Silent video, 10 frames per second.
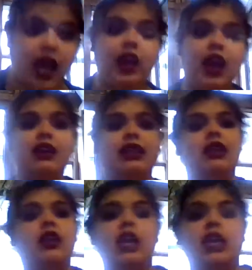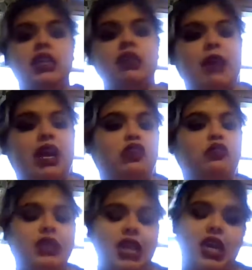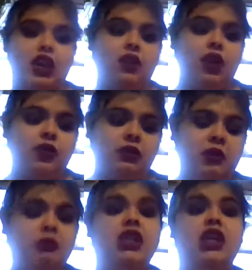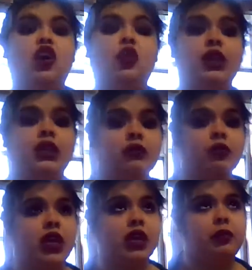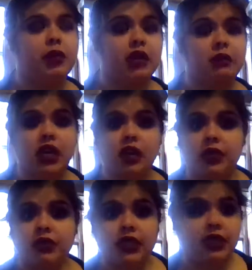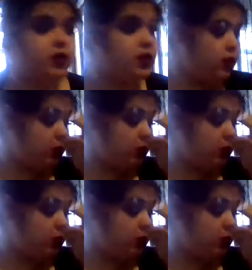I had, like, this bag, I always take it around with me because I always want to apply makeup sometimes.